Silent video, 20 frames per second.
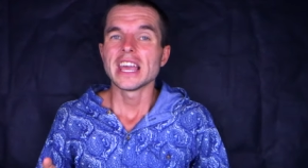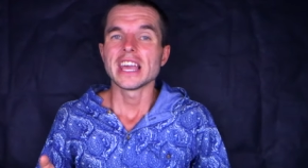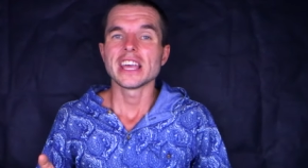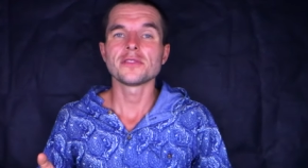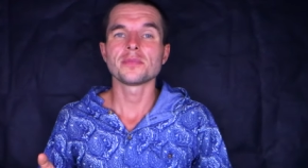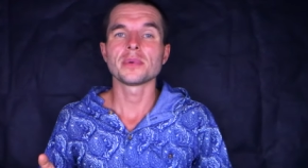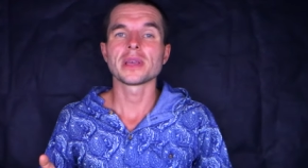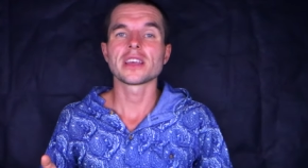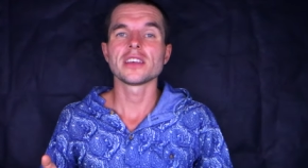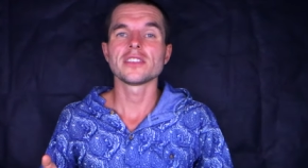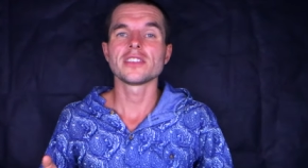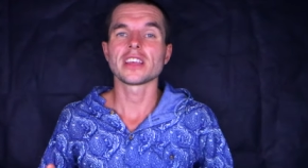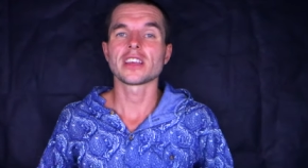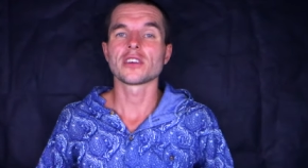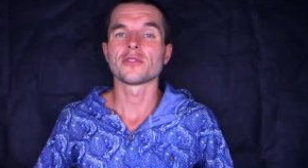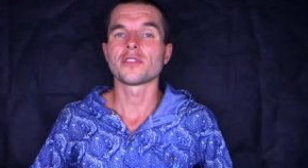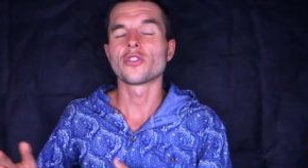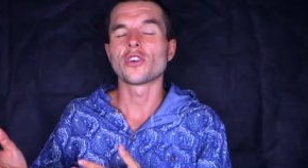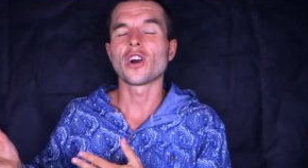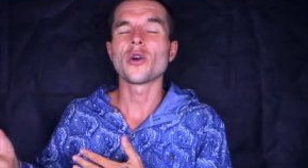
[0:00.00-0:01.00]
is because it
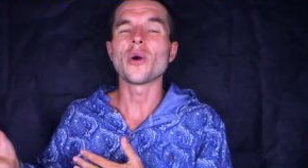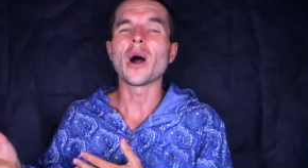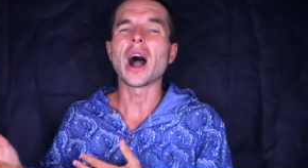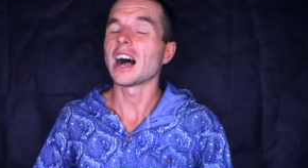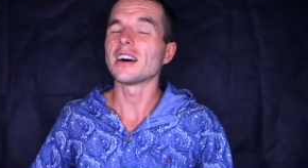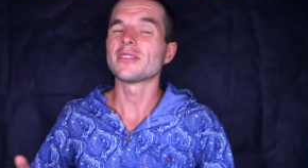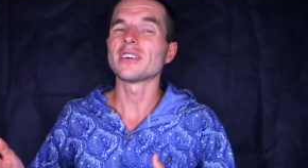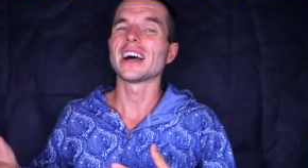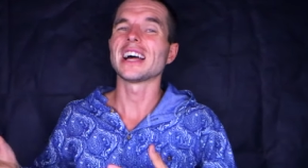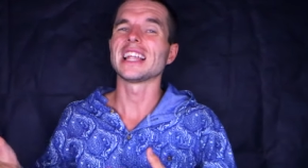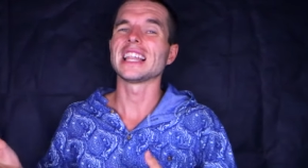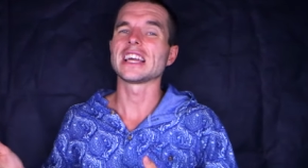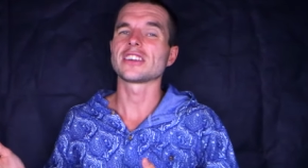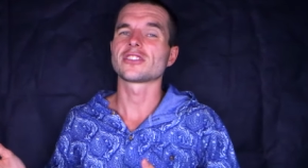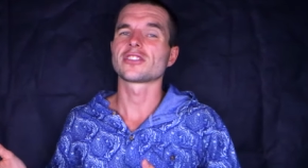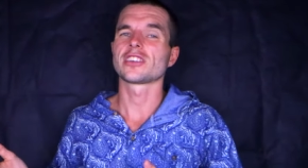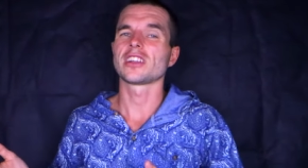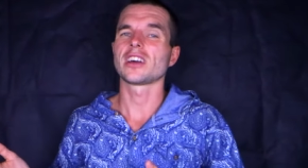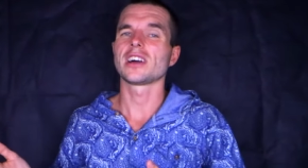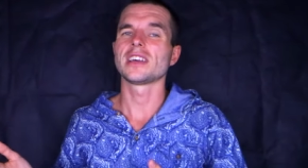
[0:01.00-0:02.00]
can throw other
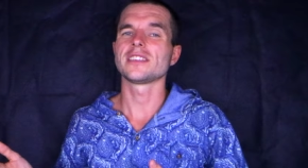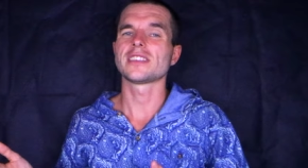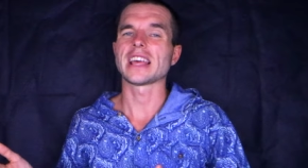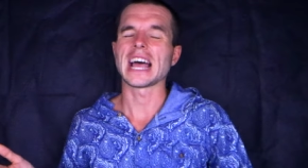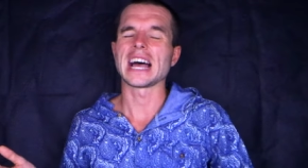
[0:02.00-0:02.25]
electrolytes